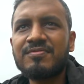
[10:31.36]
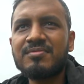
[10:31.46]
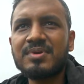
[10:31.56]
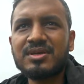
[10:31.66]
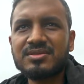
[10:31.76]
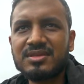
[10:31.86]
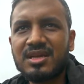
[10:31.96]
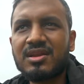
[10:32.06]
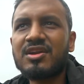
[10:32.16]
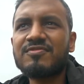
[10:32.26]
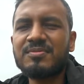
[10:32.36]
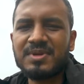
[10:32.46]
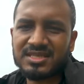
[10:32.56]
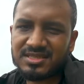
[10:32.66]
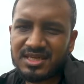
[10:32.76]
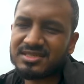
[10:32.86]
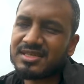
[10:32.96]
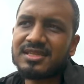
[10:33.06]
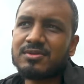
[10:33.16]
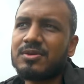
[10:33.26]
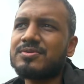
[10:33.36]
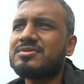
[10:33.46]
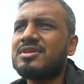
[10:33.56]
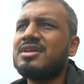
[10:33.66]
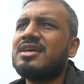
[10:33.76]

because a lot of the places are still closed,